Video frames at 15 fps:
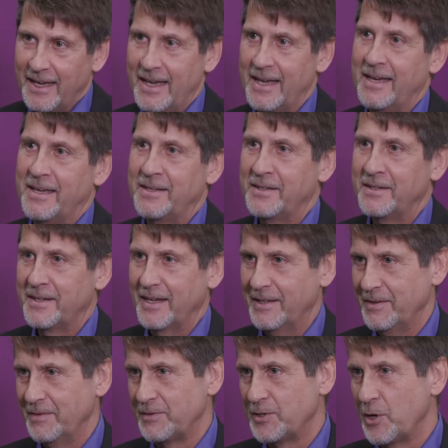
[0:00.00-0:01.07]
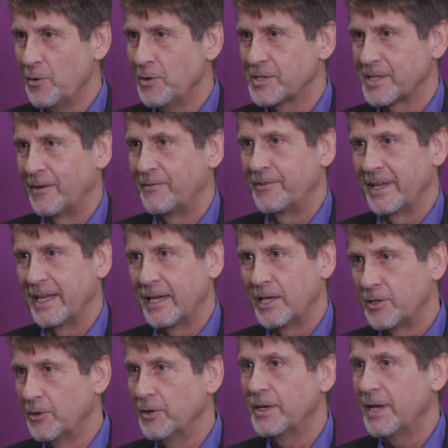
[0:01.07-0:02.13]
and do
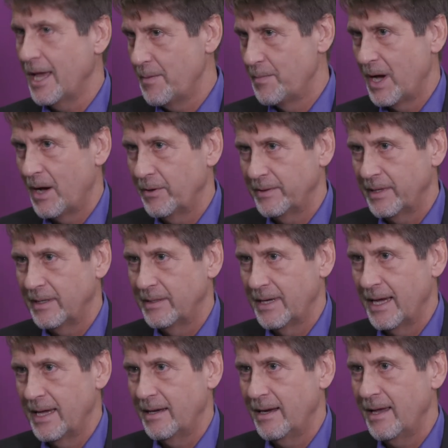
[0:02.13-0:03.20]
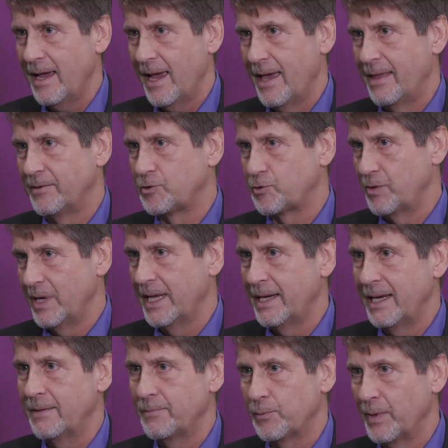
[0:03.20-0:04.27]
something good about that data and treat it